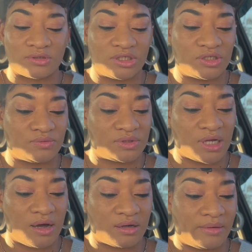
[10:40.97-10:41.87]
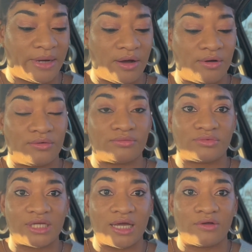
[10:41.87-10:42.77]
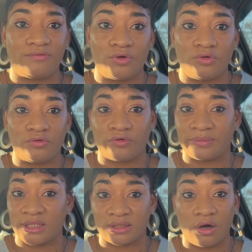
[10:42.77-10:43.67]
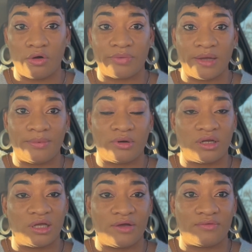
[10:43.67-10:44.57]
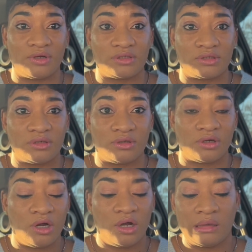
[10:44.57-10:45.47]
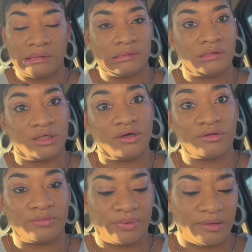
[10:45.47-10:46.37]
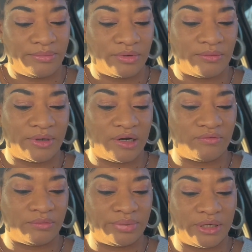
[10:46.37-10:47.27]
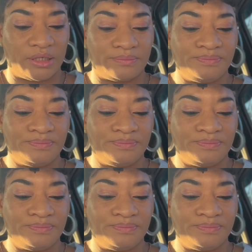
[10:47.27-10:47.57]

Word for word: Jesus was talking about taking food from his own people and giving it to the other people or whatever. But